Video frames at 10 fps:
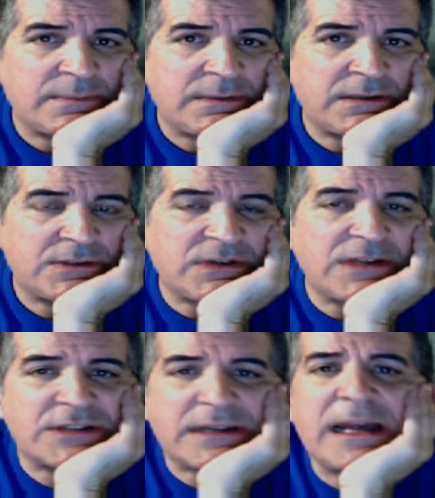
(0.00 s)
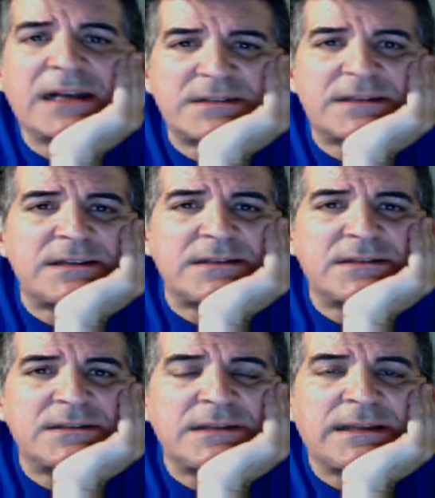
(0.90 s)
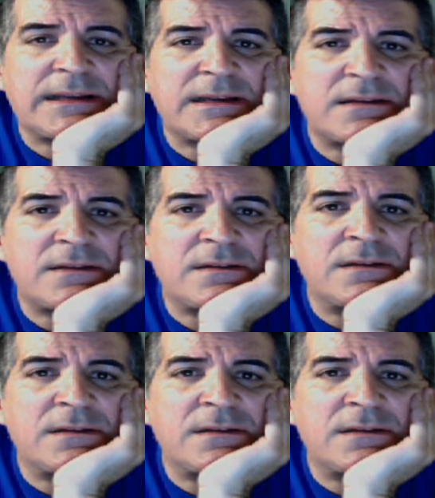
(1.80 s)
in a tragic accident. And